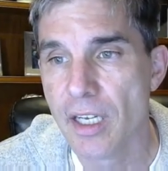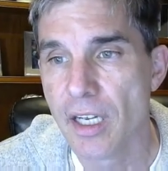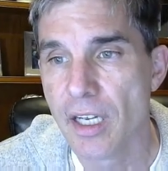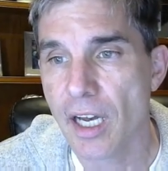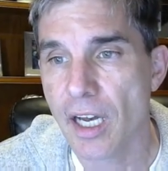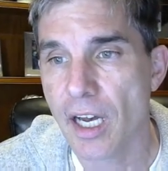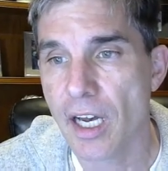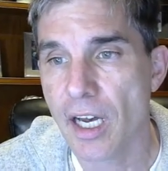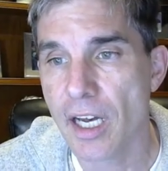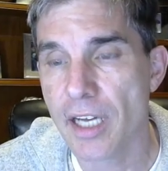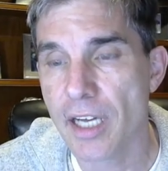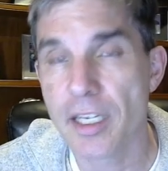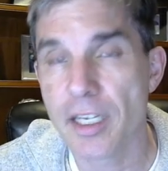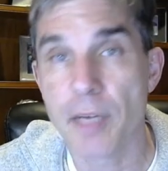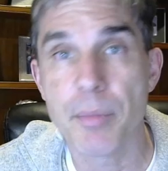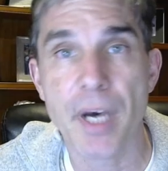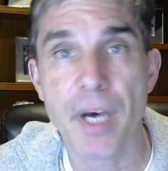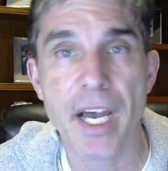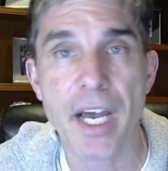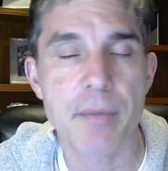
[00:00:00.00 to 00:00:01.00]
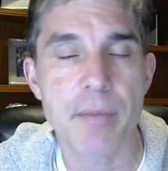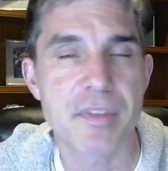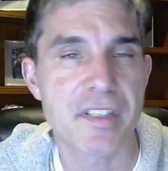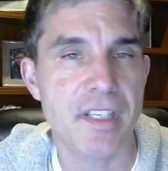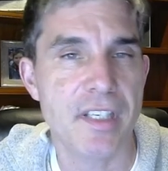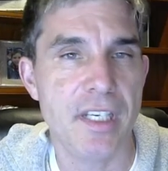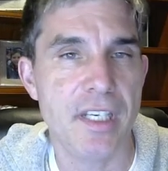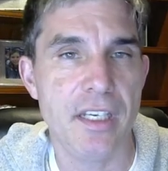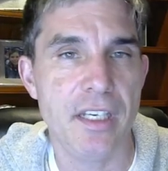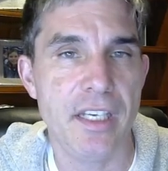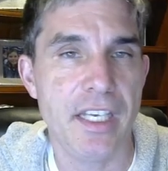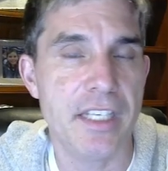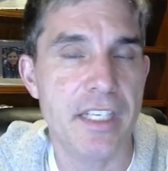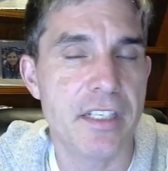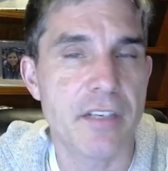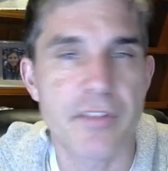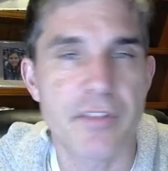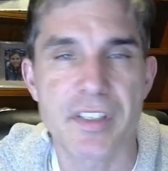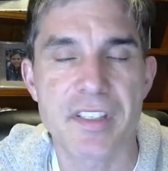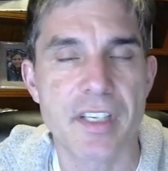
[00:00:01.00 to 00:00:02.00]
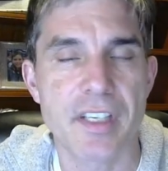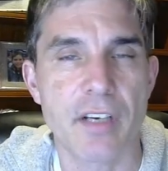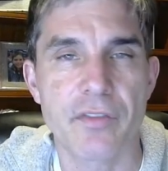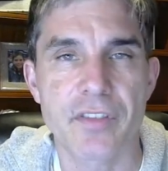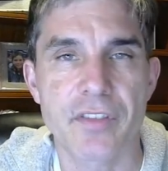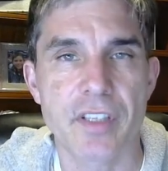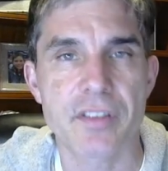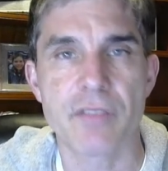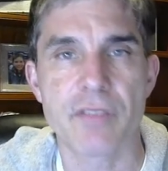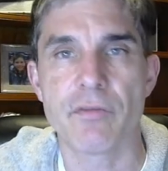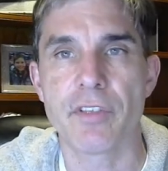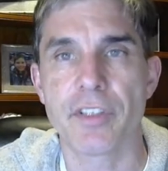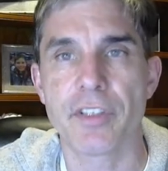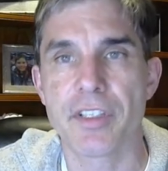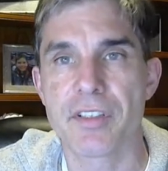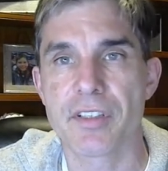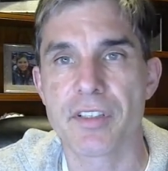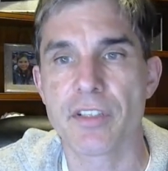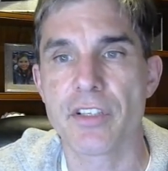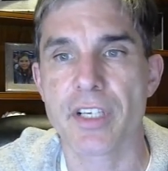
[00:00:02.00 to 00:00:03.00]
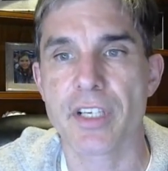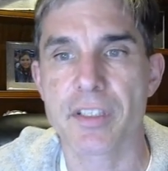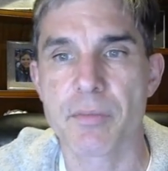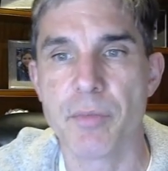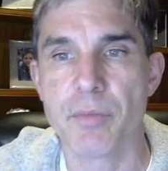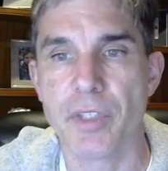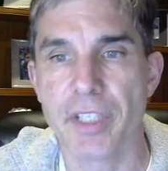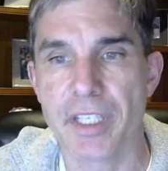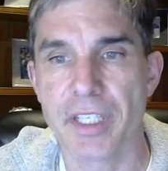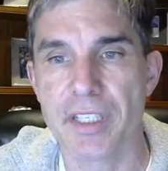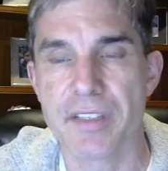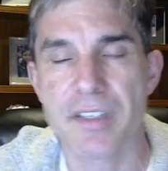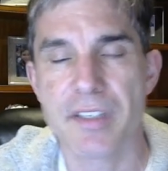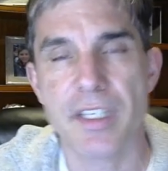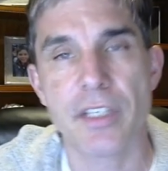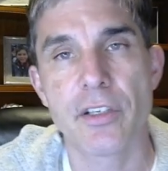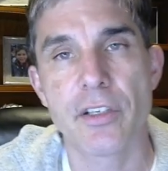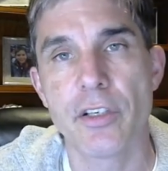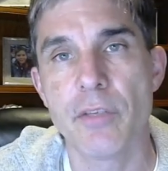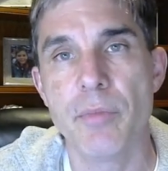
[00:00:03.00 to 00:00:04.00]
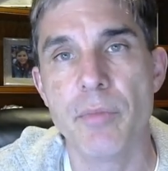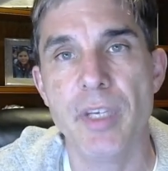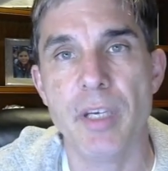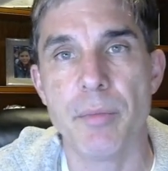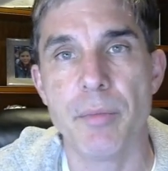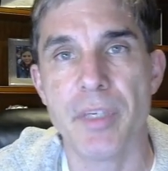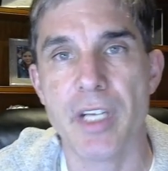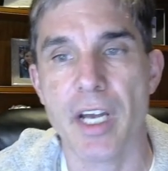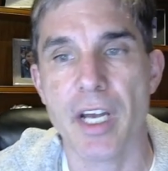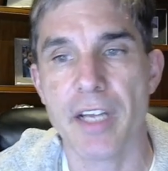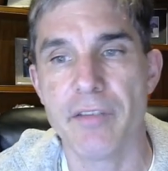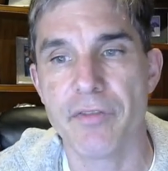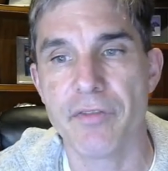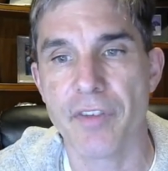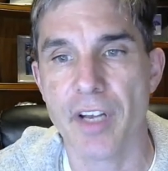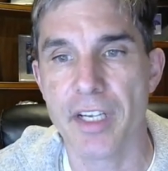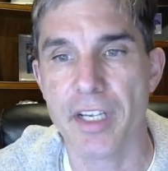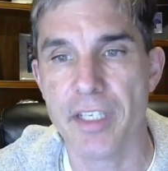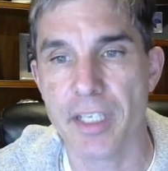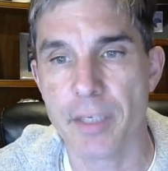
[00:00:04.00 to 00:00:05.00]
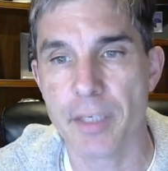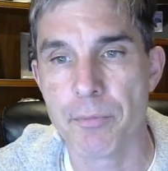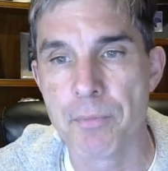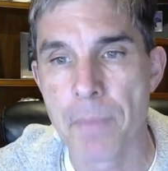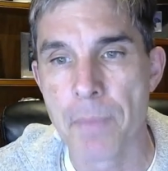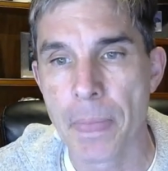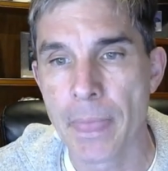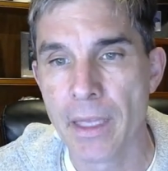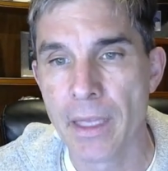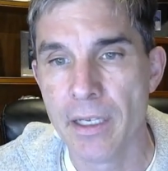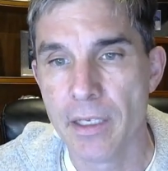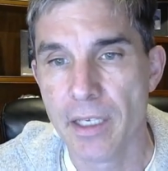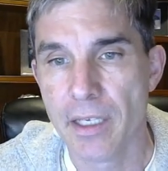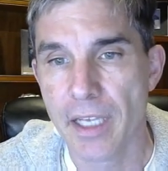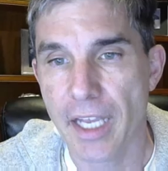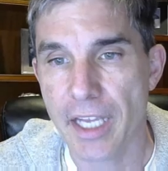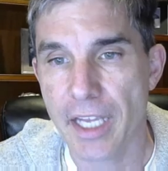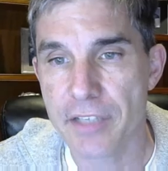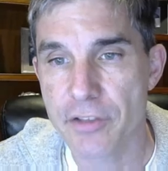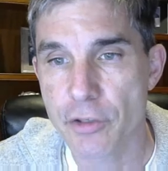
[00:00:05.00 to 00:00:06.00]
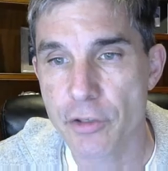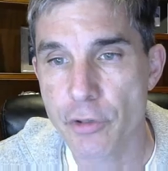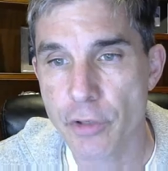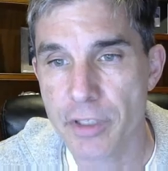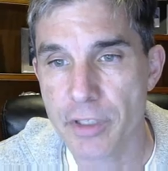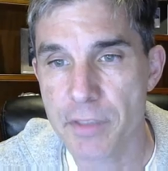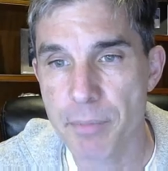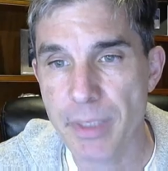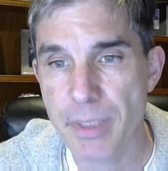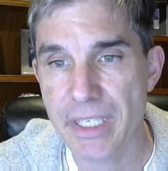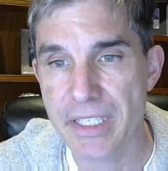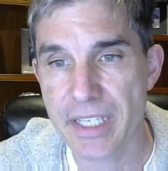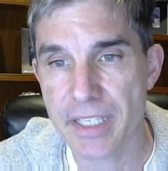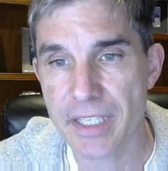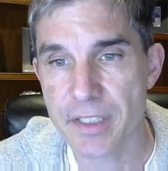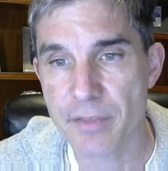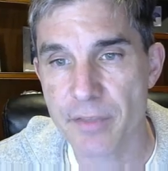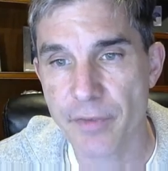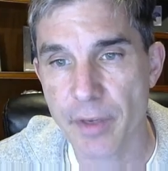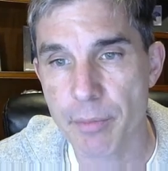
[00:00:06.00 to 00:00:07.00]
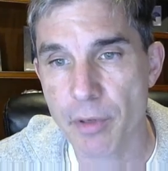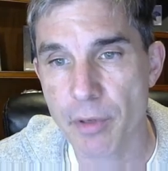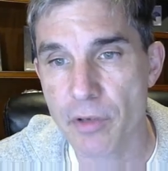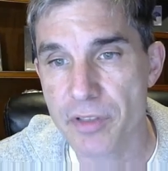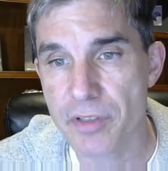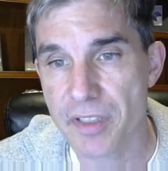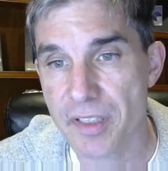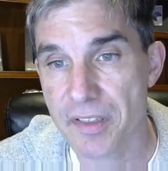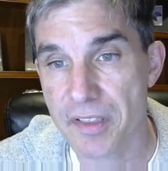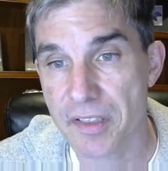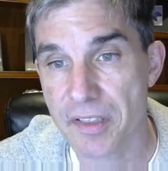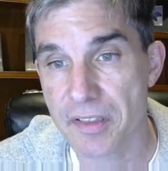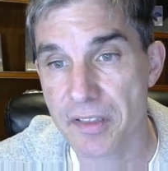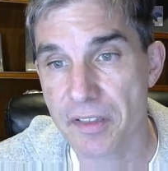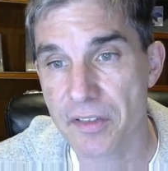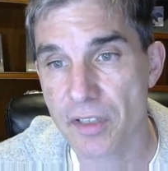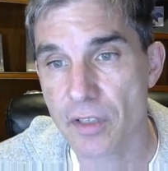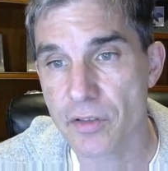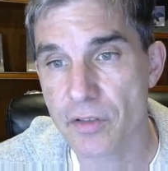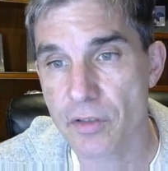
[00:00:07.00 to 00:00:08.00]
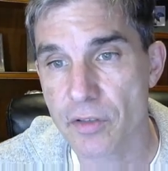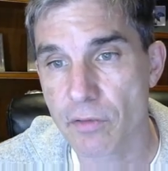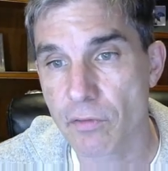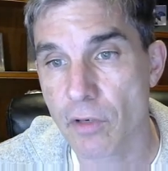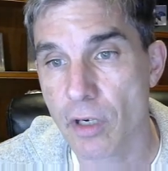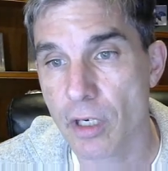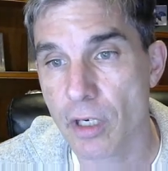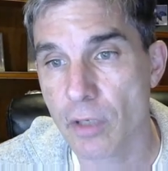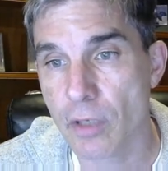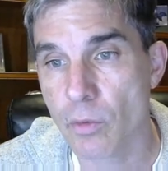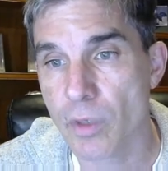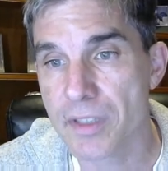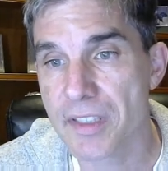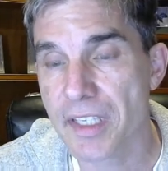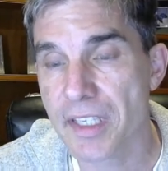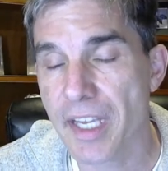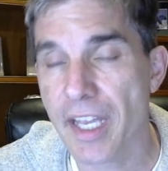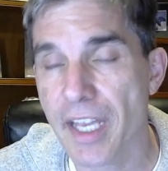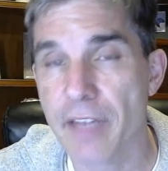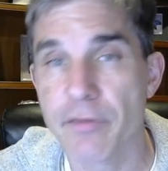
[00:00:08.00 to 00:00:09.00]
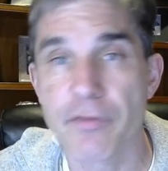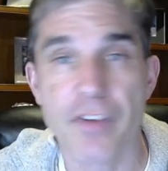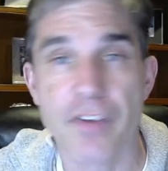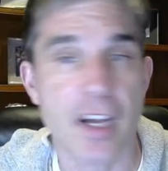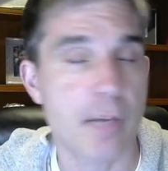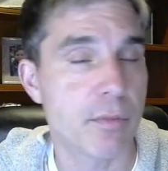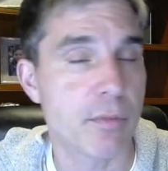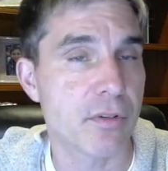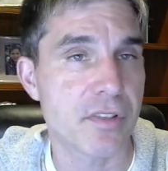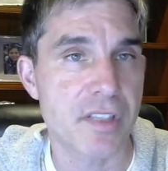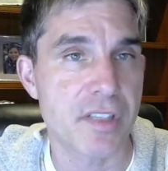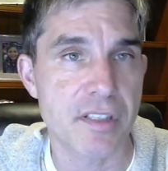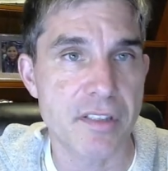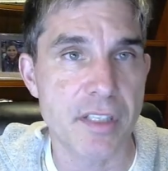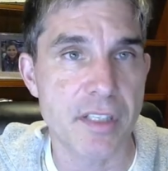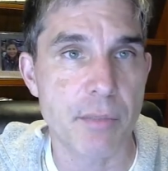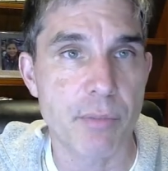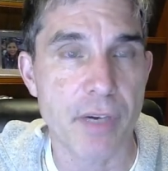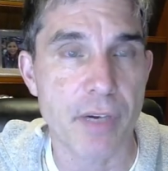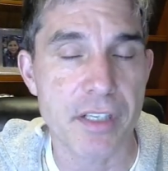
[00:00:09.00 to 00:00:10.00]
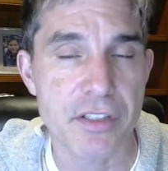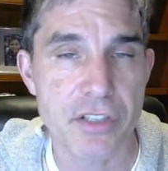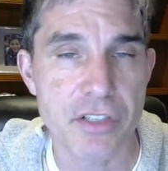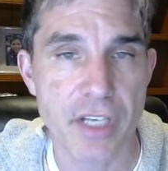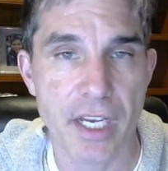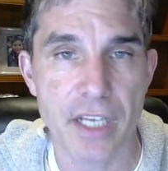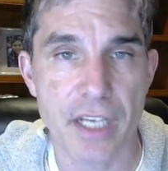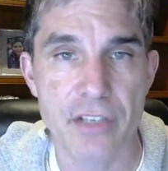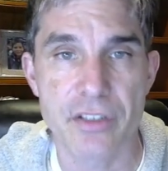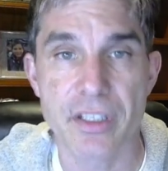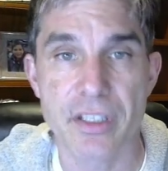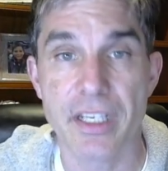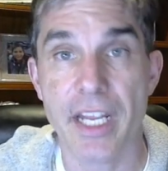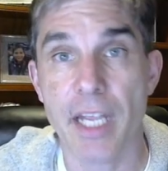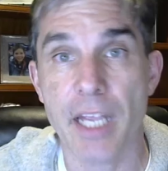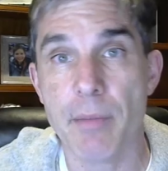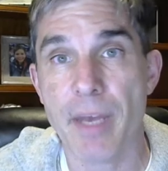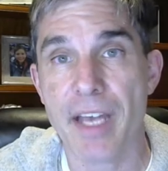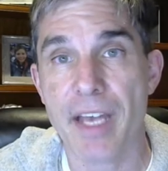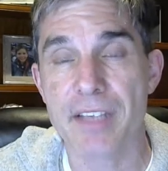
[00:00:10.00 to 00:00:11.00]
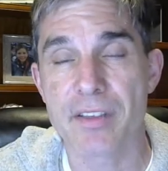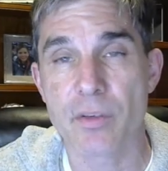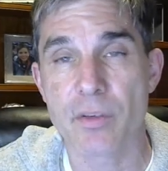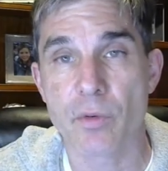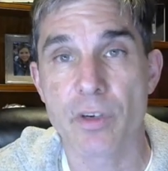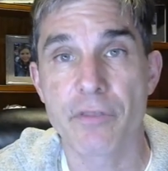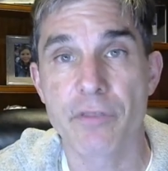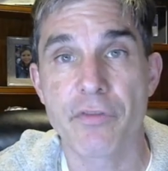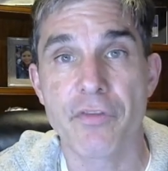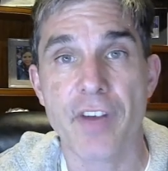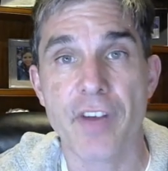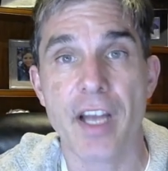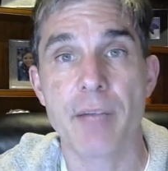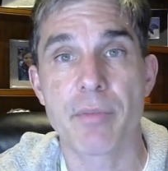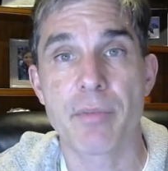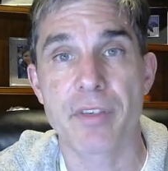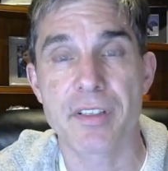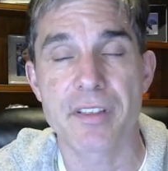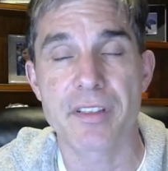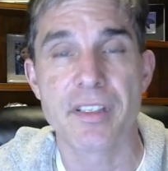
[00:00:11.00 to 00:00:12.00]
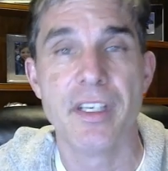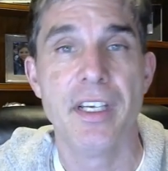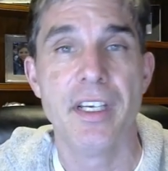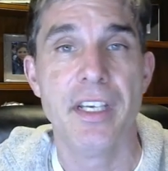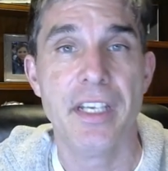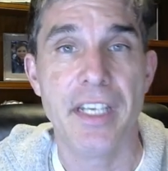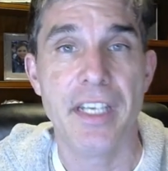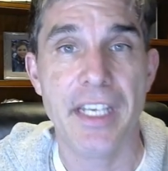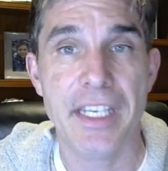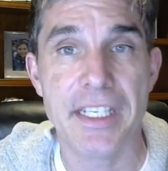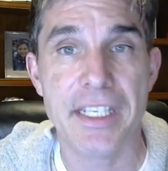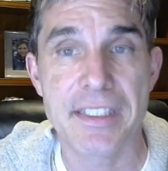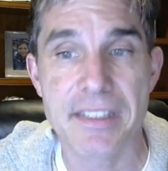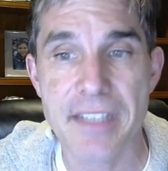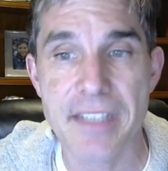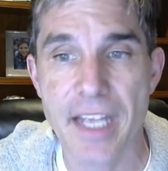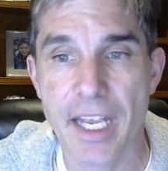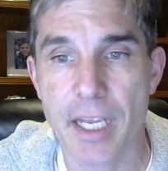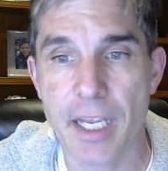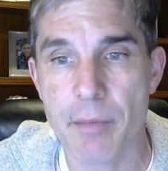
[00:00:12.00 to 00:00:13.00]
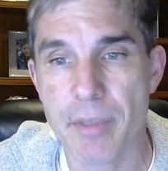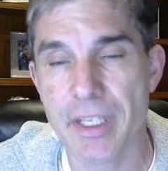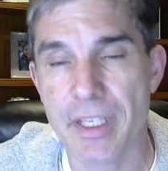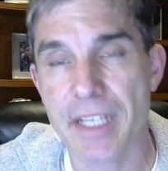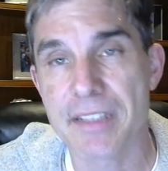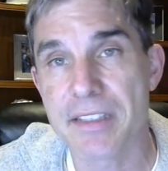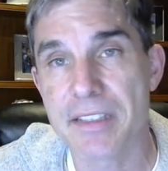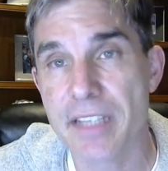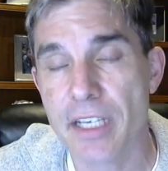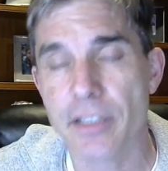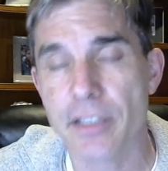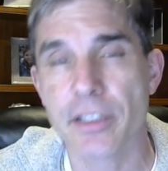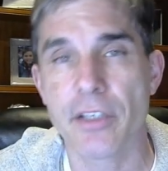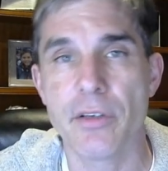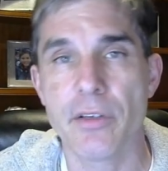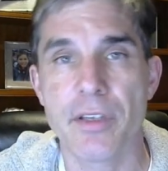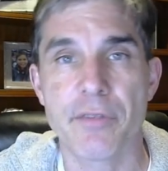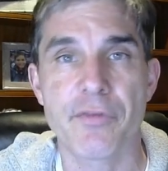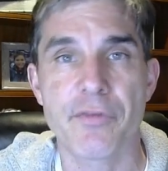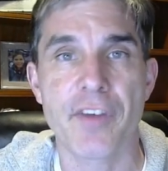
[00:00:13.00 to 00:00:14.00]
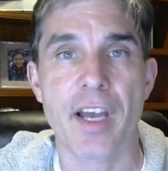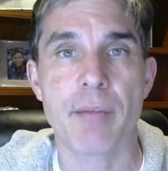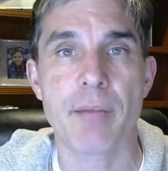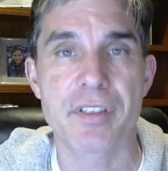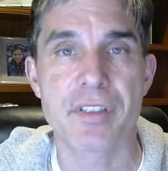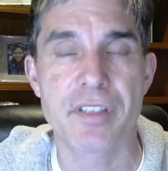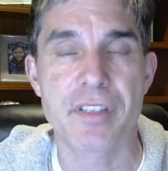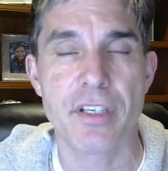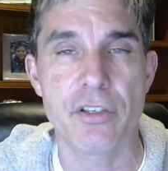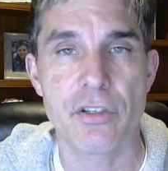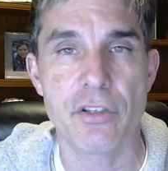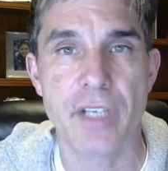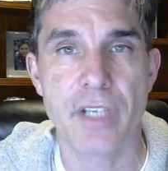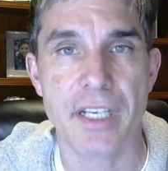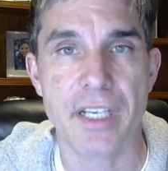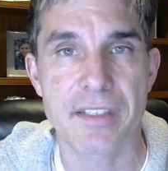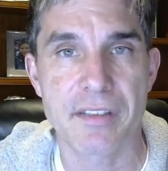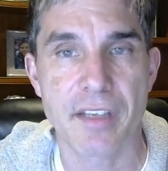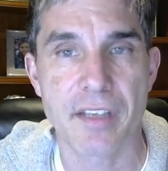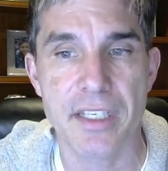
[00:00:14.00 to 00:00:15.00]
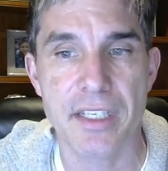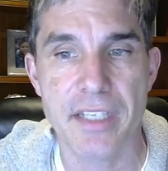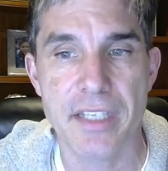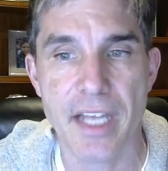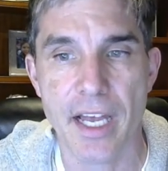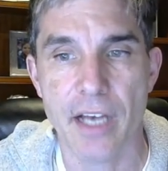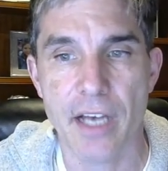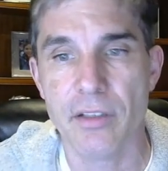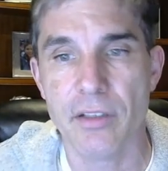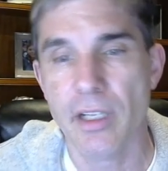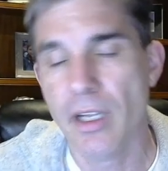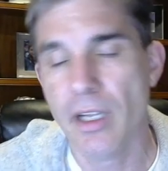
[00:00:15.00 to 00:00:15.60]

on a biopsy in and of itself doesn't really suggest malignancy. It could be a benign finding. Answer choice B, dense fibrosis. This is also wrong. Once again, fibrocystic breast change, the name has the word fibrous in its name, and that's telling you that fibrous tissue gets laid down.